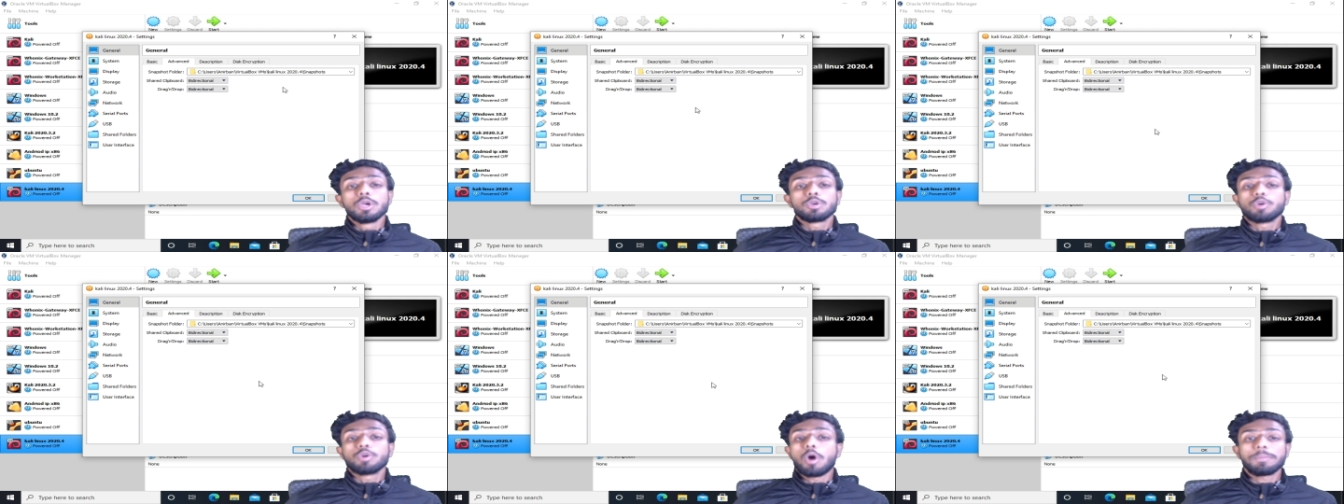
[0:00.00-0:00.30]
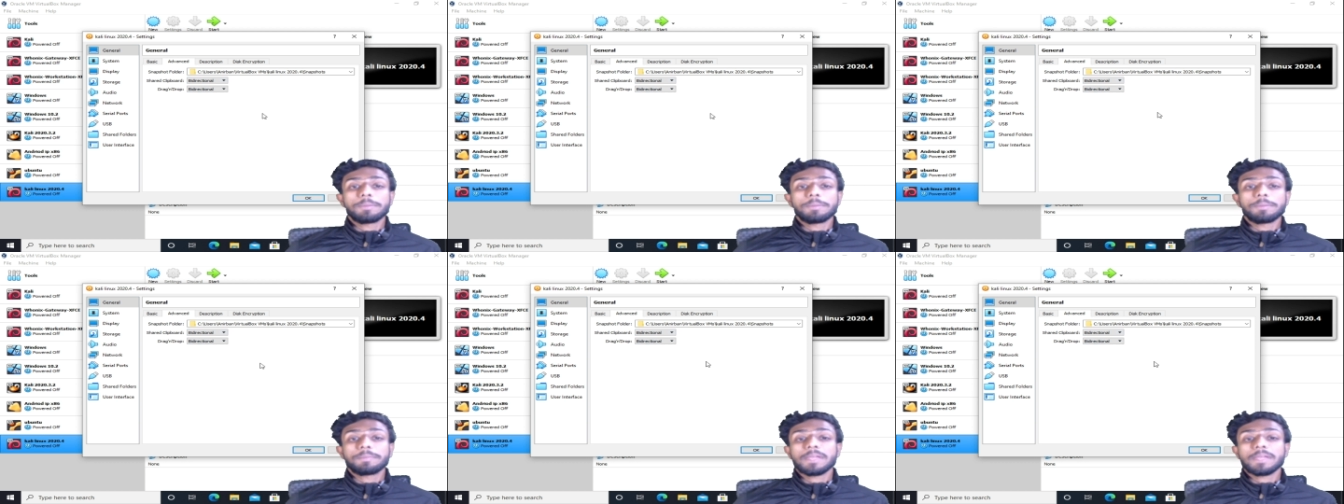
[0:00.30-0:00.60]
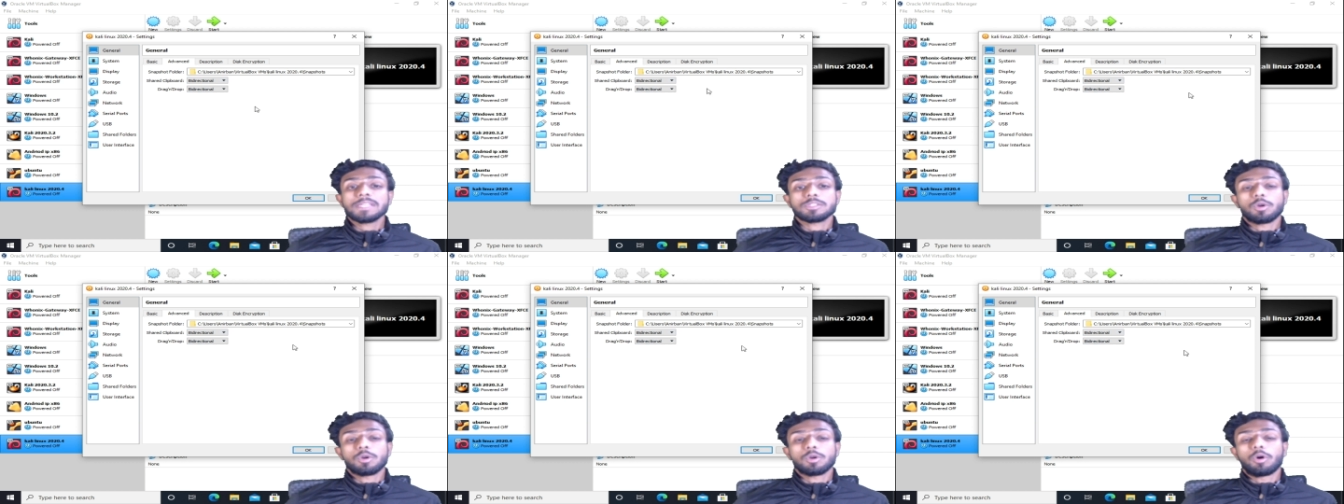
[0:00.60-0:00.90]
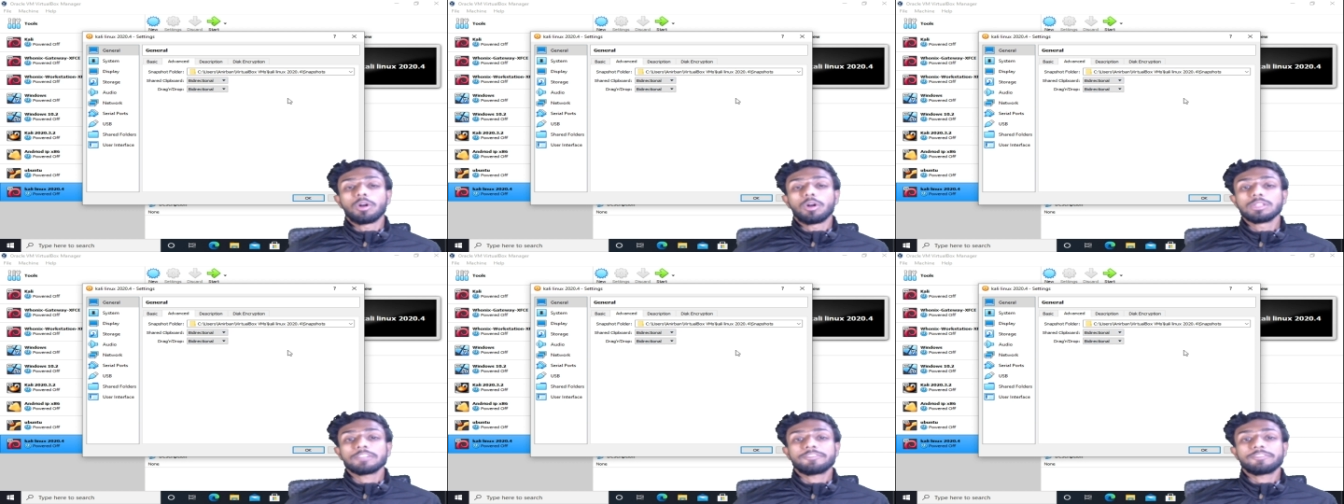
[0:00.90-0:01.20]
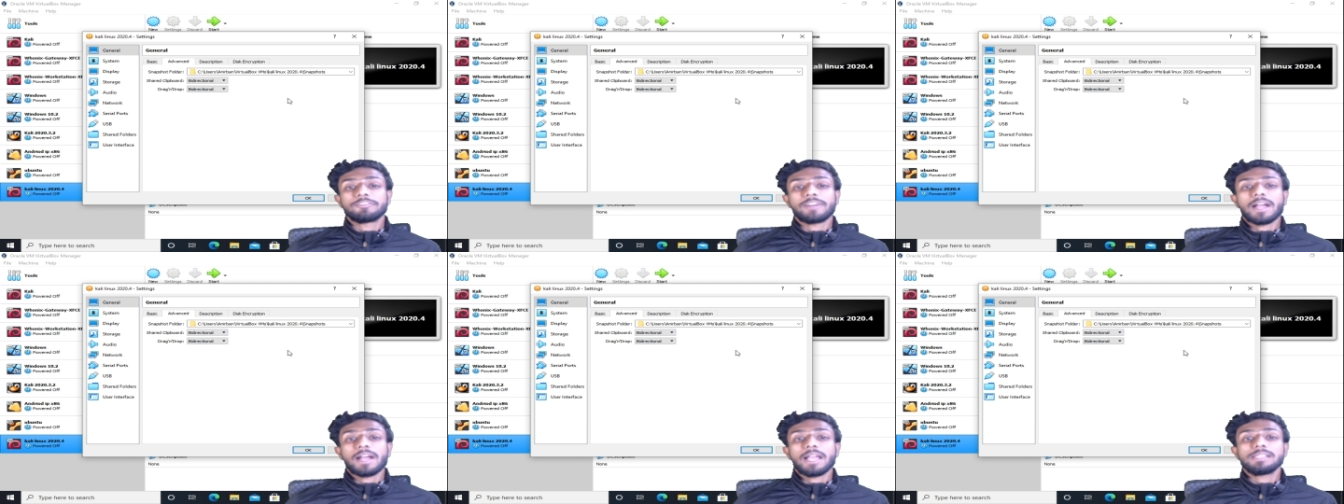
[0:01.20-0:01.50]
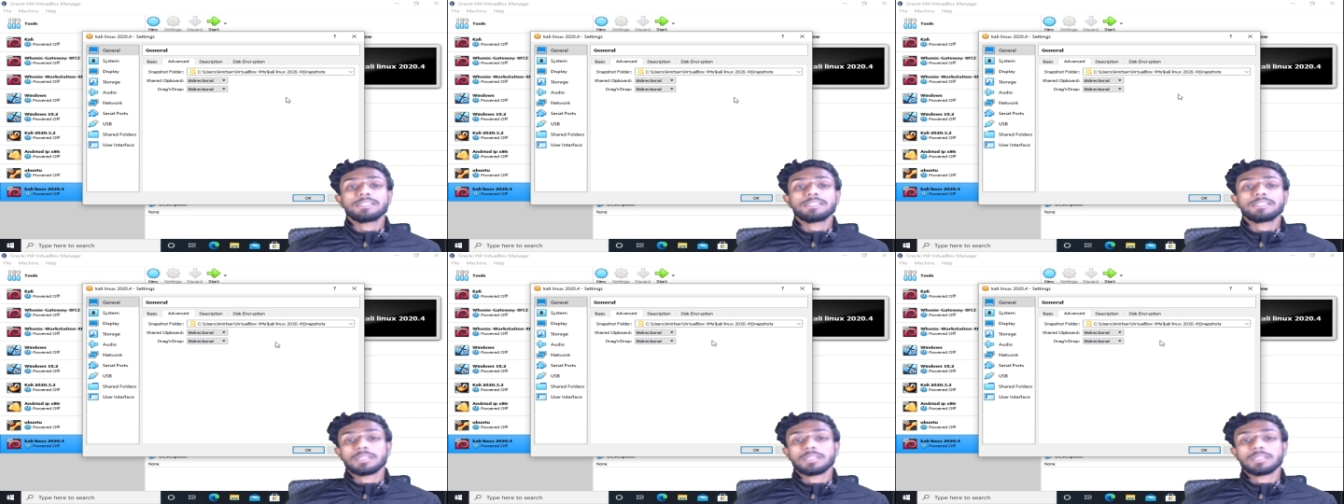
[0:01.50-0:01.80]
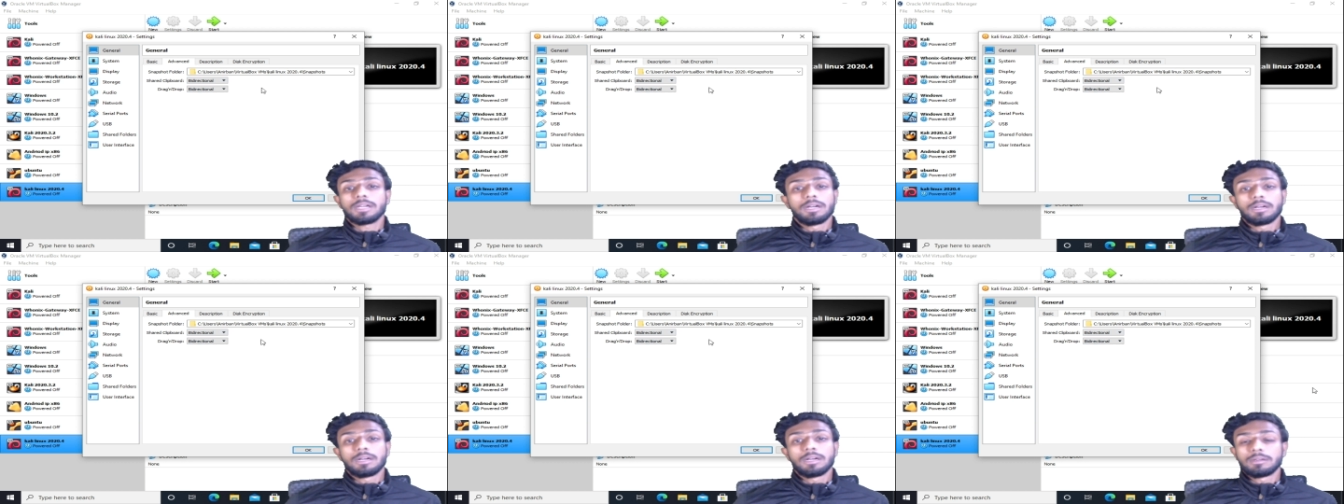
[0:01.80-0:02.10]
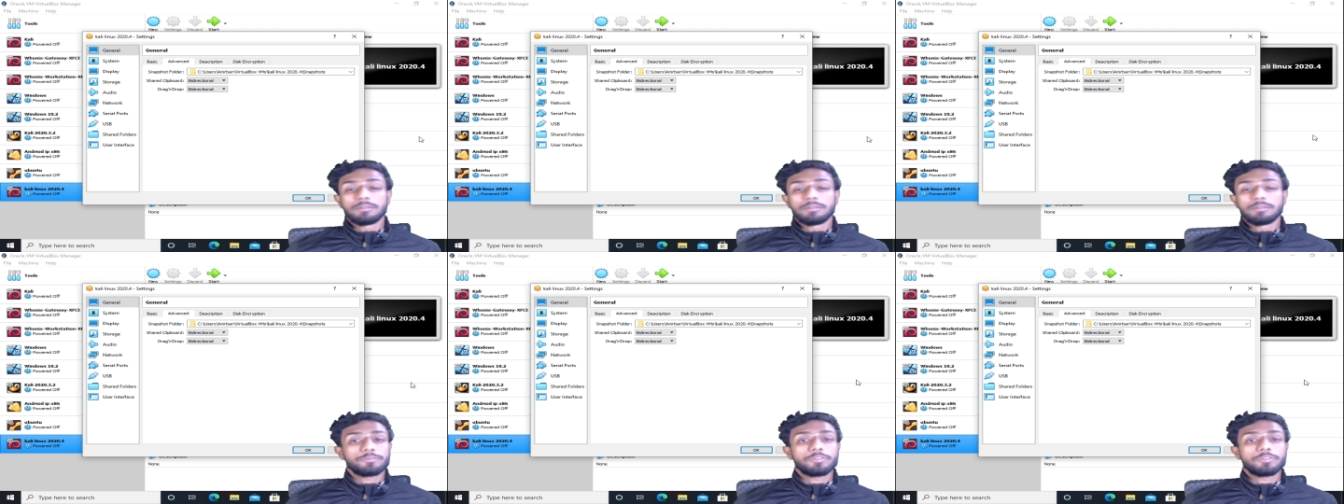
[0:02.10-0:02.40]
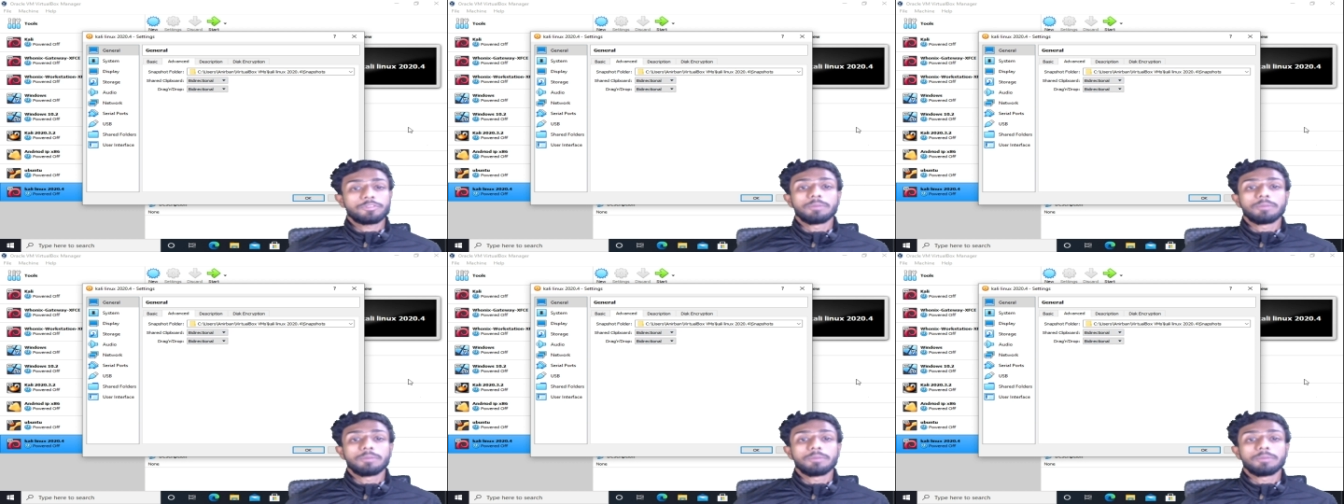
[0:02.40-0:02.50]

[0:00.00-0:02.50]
copy paste all the files uh,